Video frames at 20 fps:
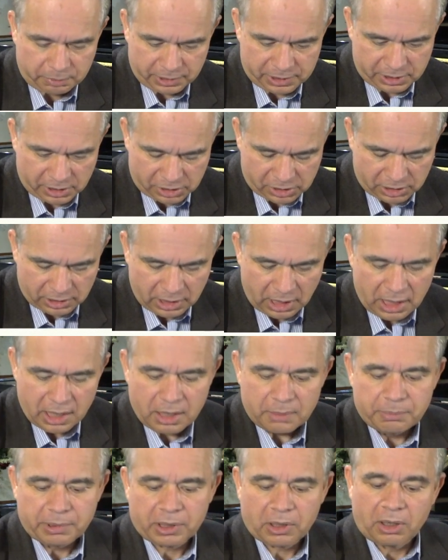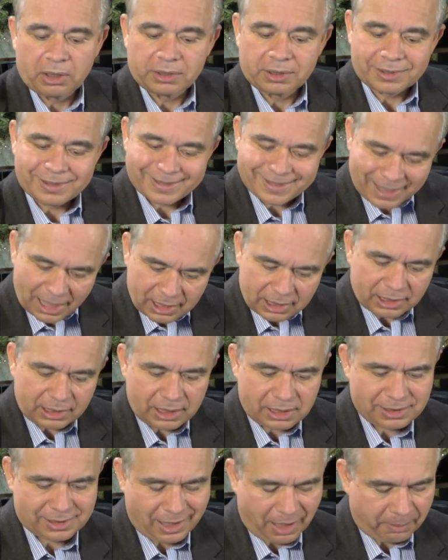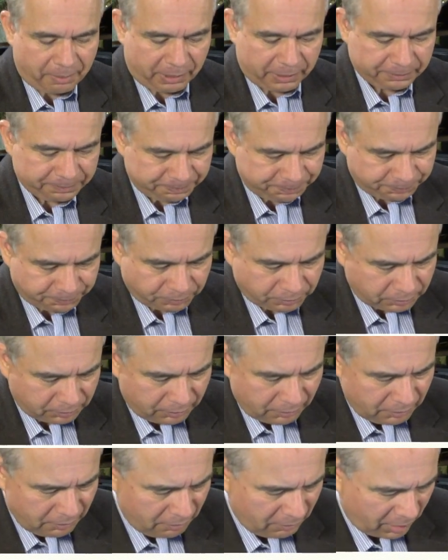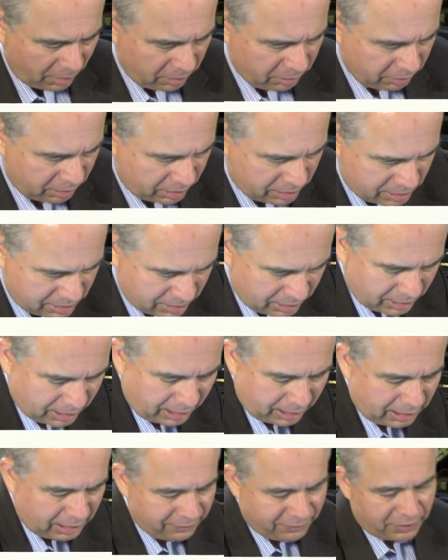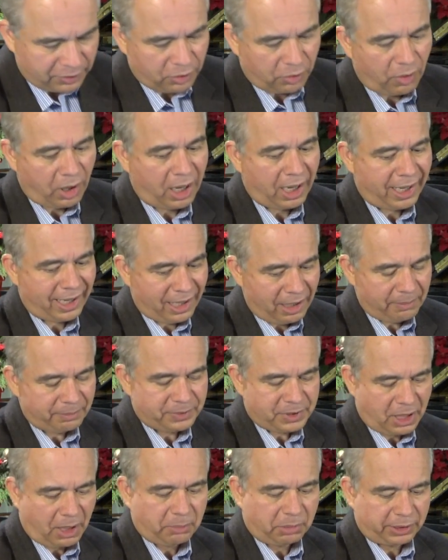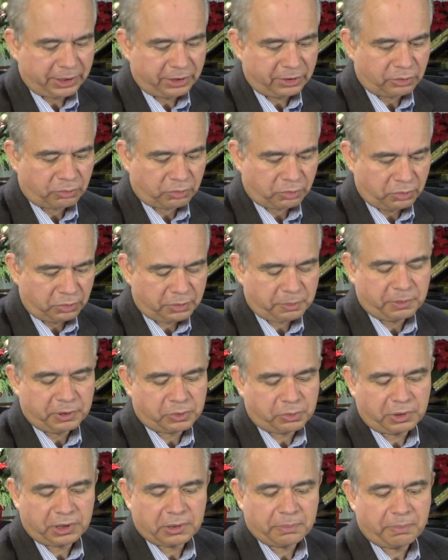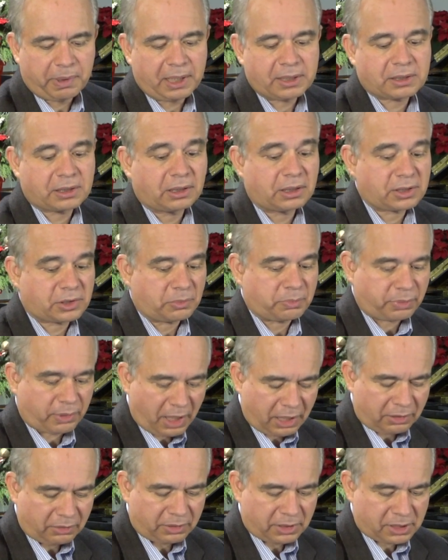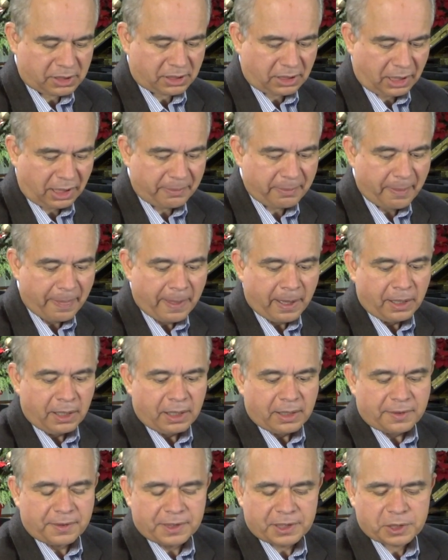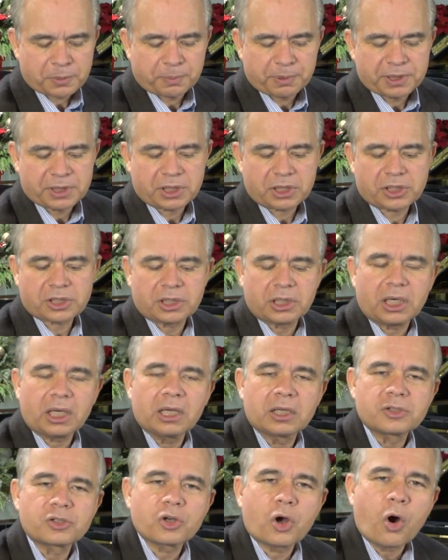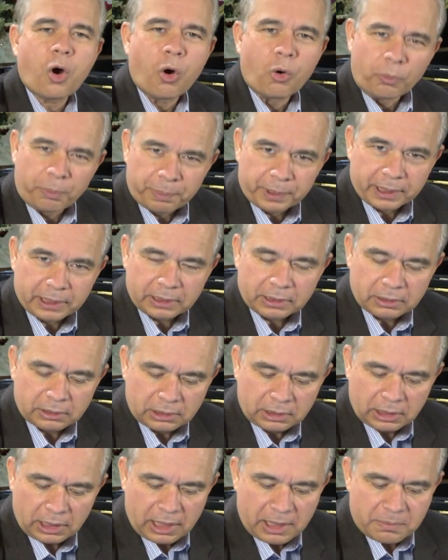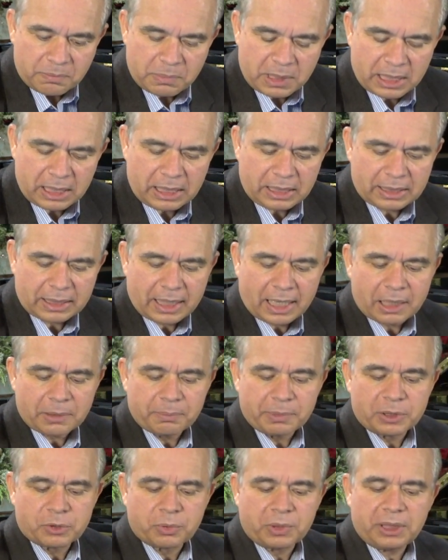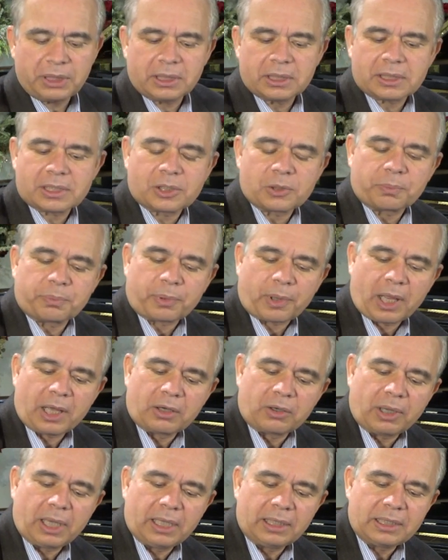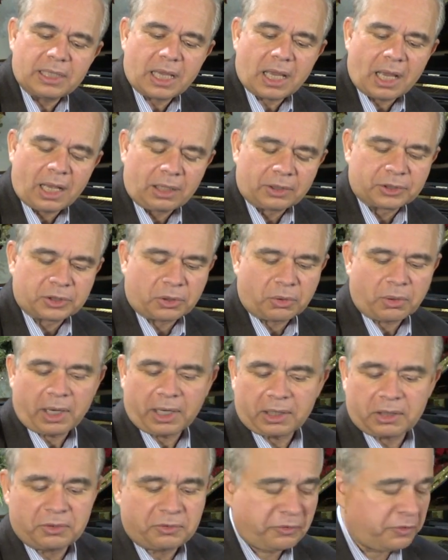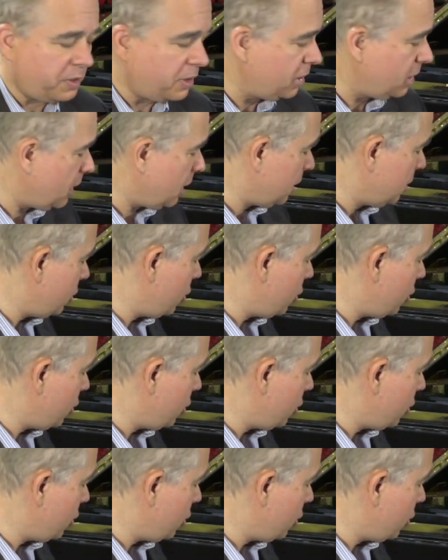position. But on the second example, you can see that even though I am doubling the root between the bass and the soprano this time, this position is open, meaning that between the soprano and the alto, I could fit another